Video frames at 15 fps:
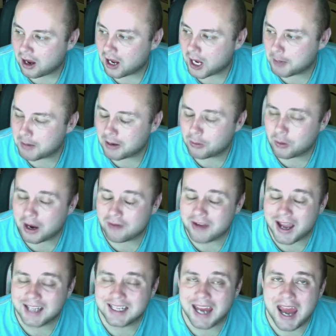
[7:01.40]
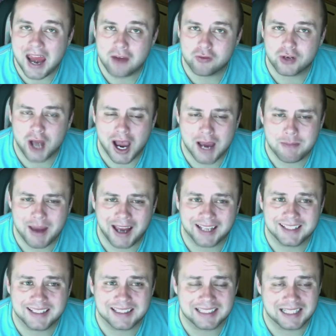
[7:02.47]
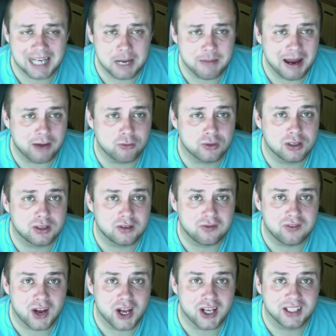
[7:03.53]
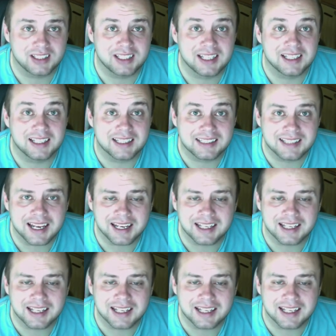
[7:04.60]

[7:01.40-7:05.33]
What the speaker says: the Mac Mini. The iPad Mini or the 4th gen iPad.